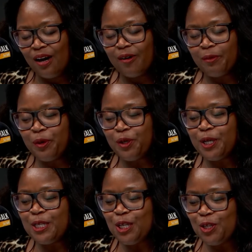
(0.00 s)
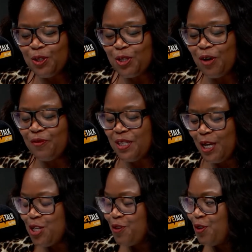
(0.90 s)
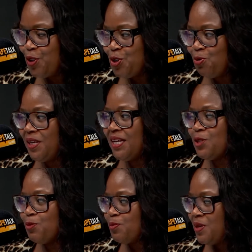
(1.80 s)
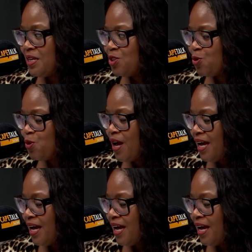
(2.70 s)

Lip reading: All right, we're going to continue this conversation. If you're just joining us, we're speaking to